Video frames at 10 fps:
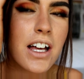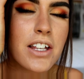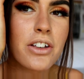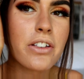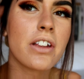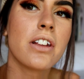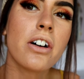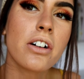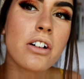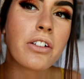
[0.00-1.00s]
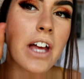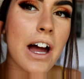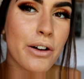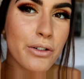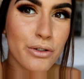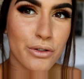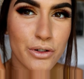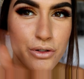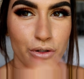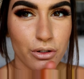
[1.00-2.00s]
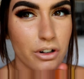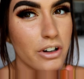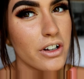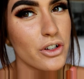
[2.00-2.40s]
So they're longer on the outer corner, shorter,